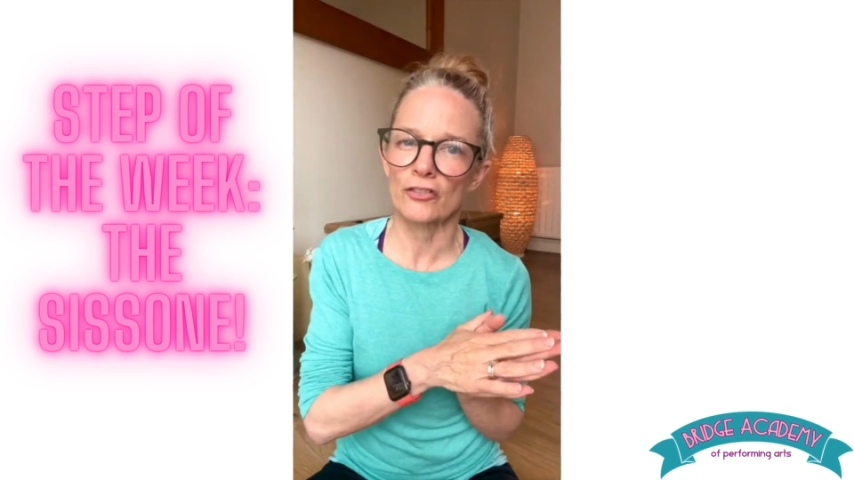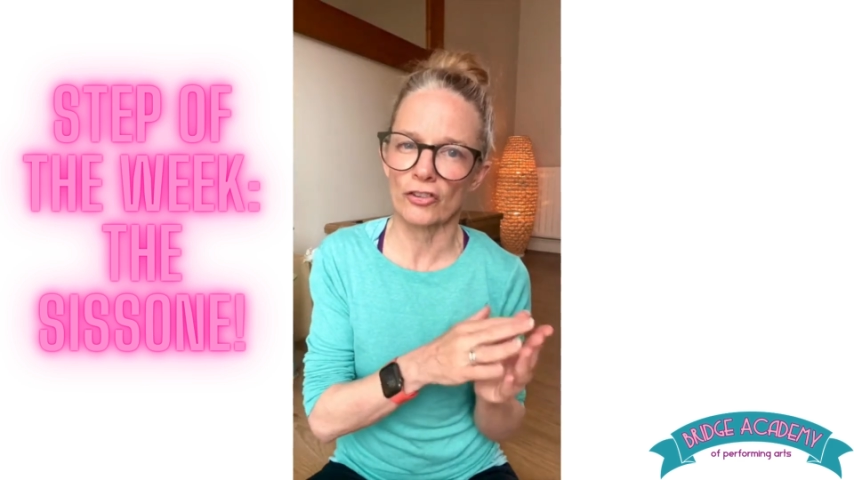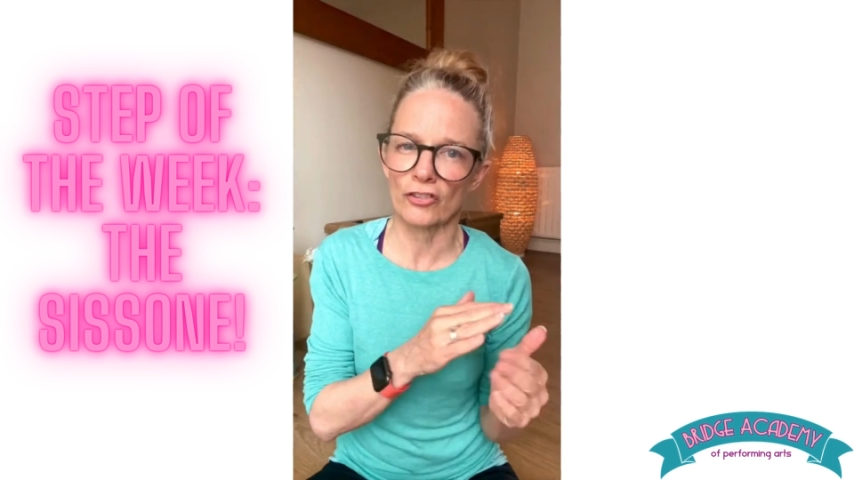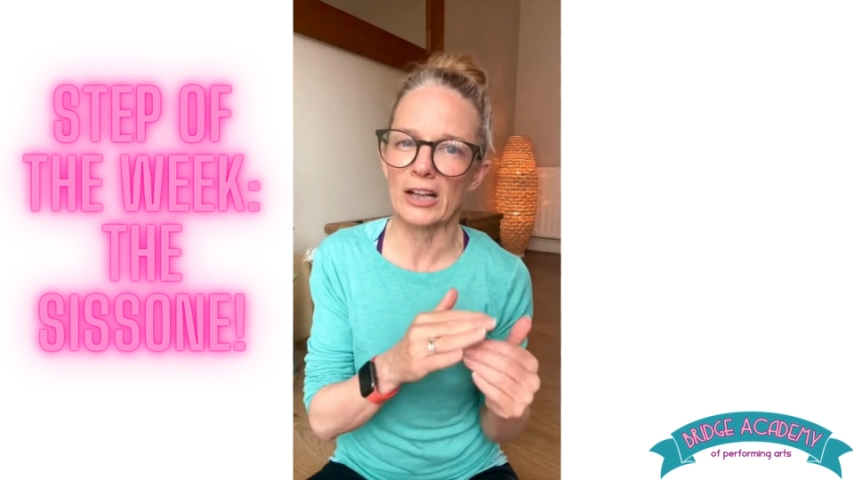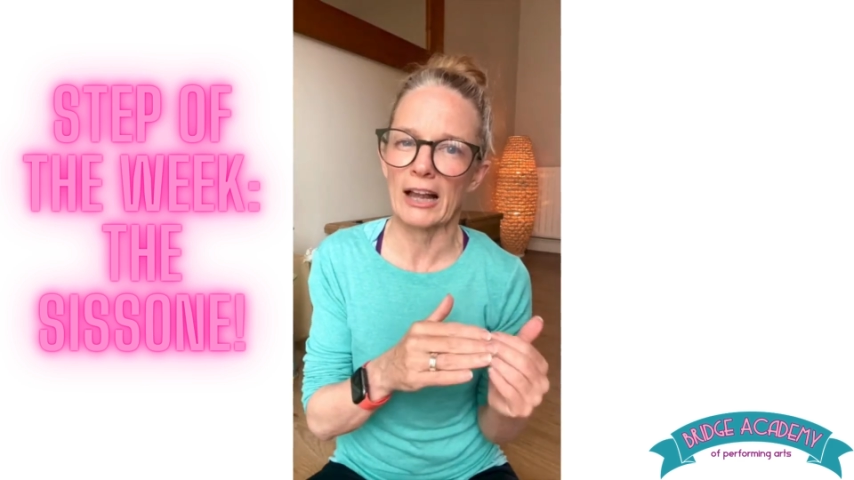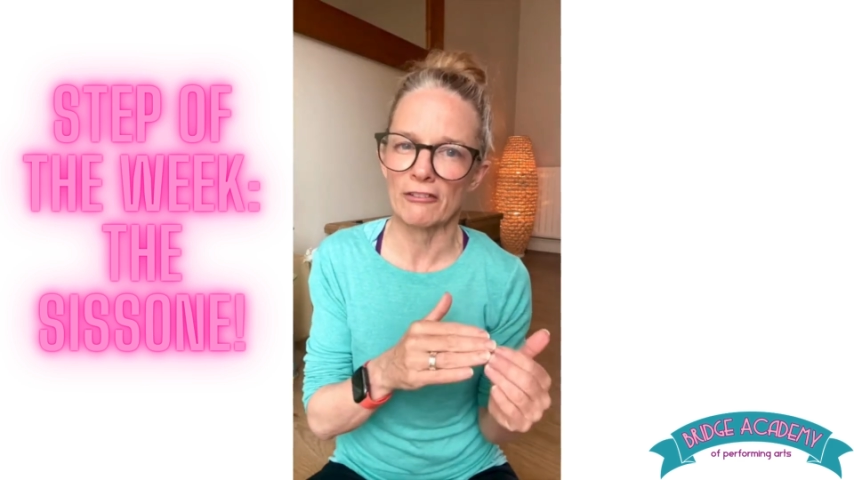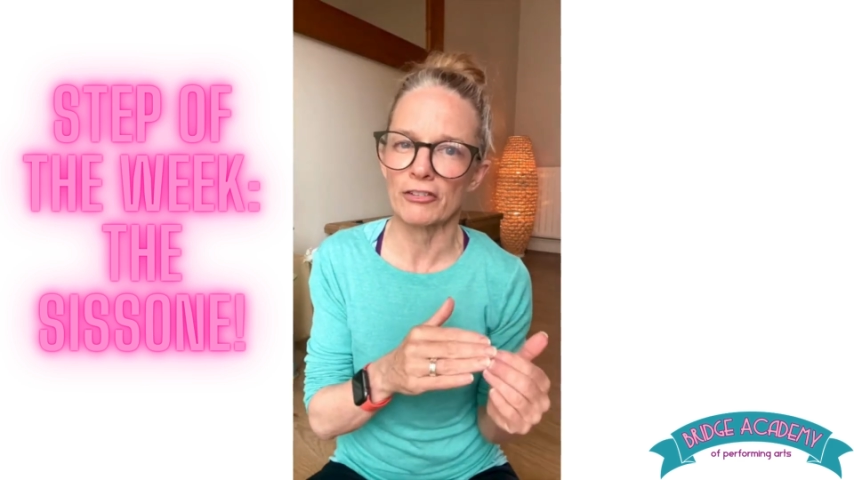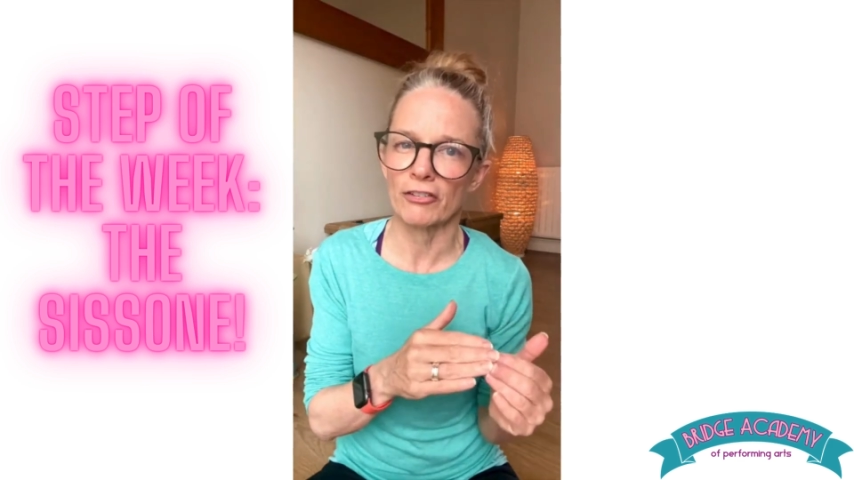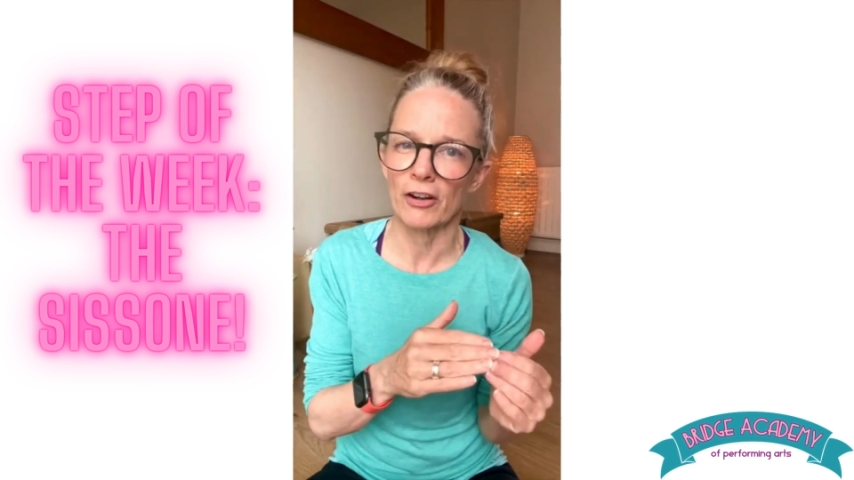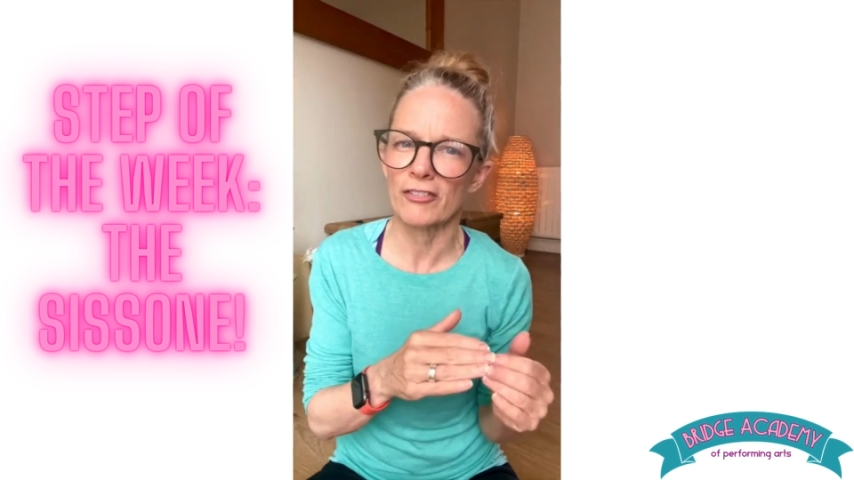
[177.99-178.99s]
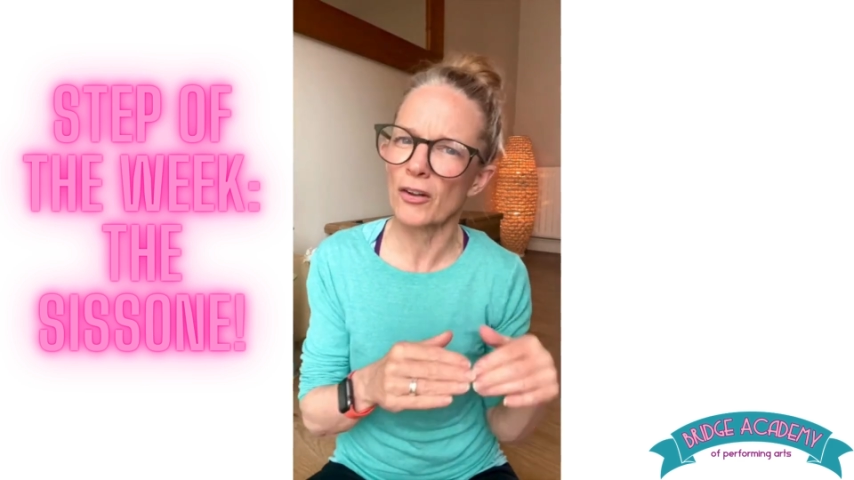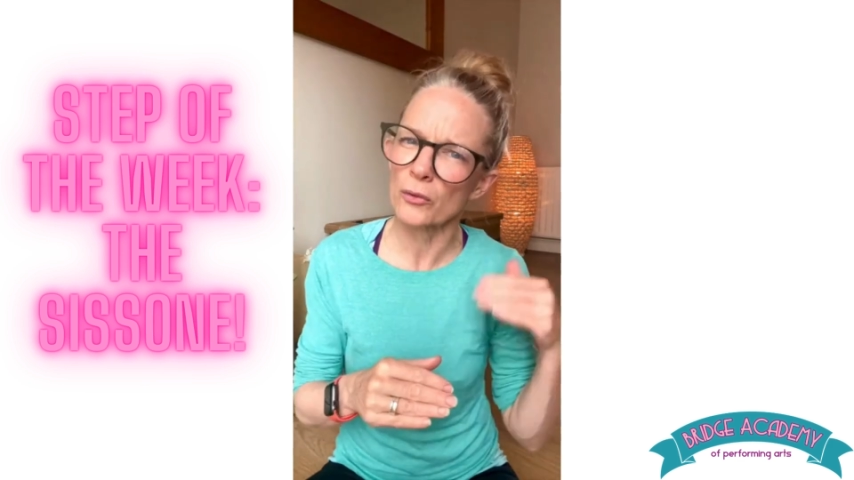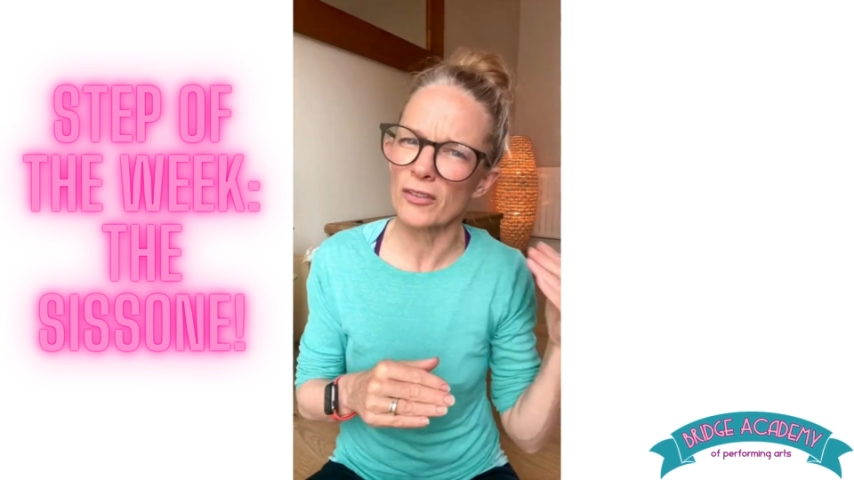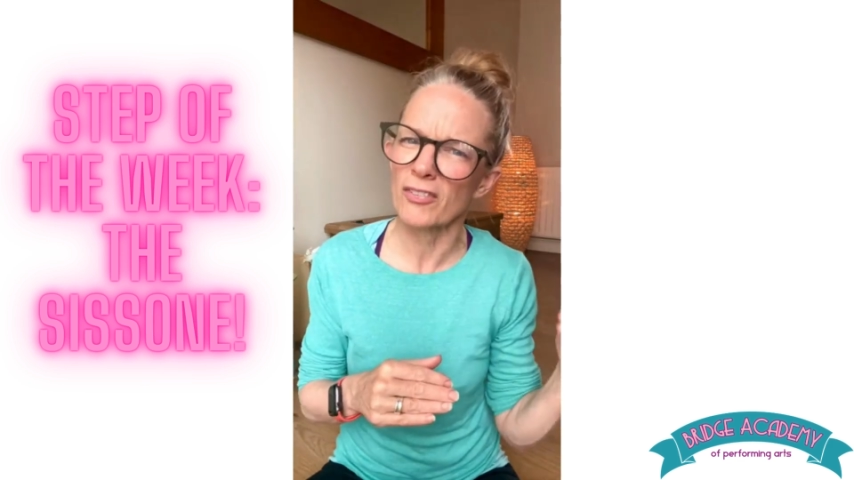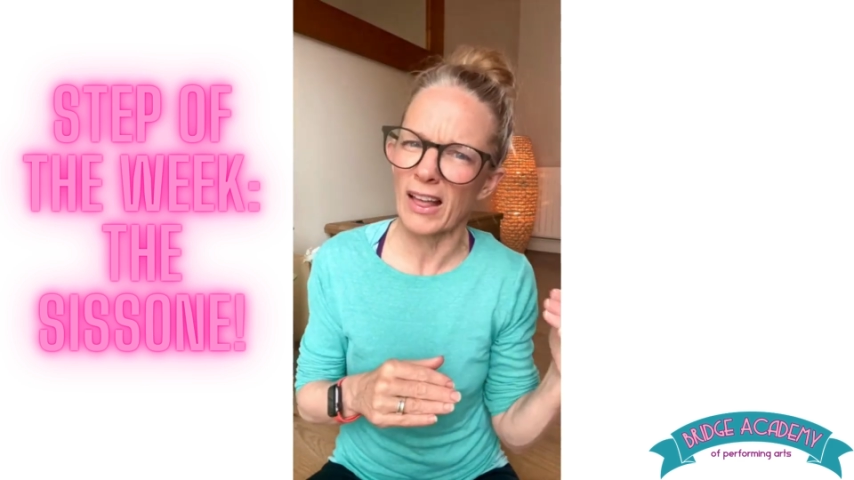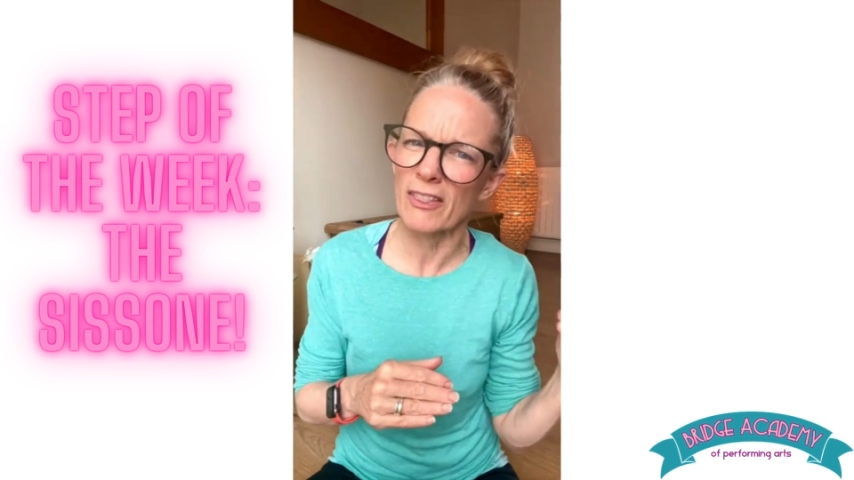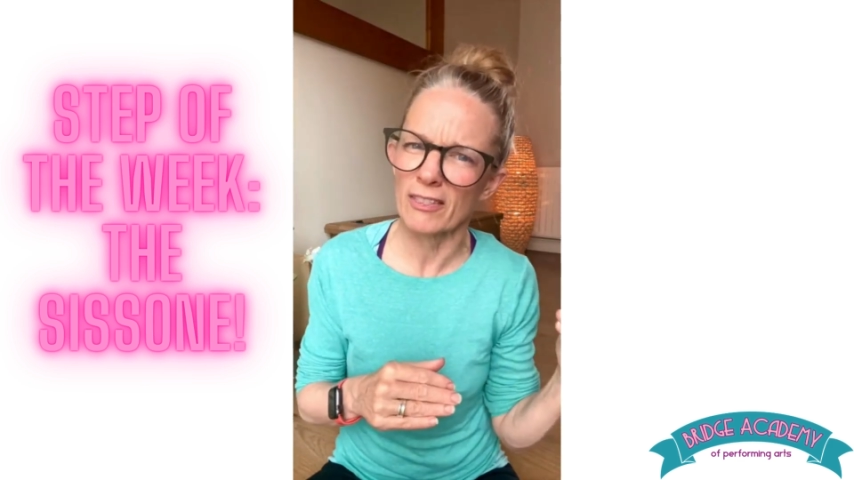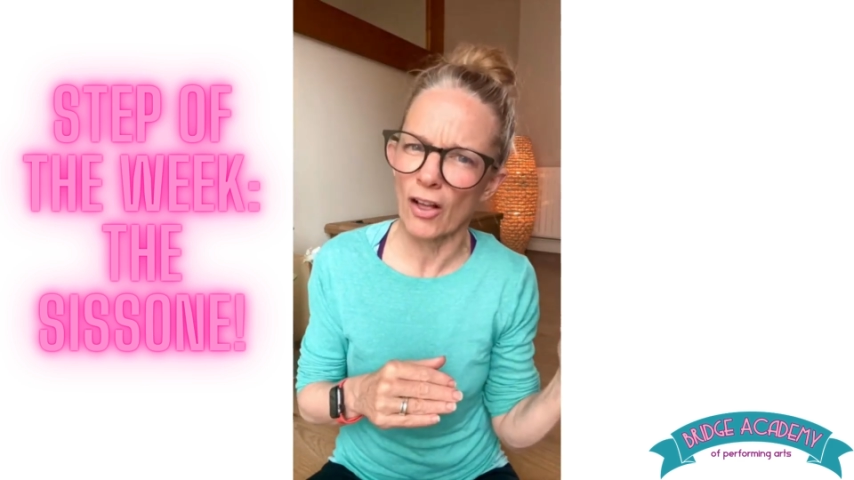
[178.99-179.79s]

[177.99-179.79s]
just clarify, say, what is that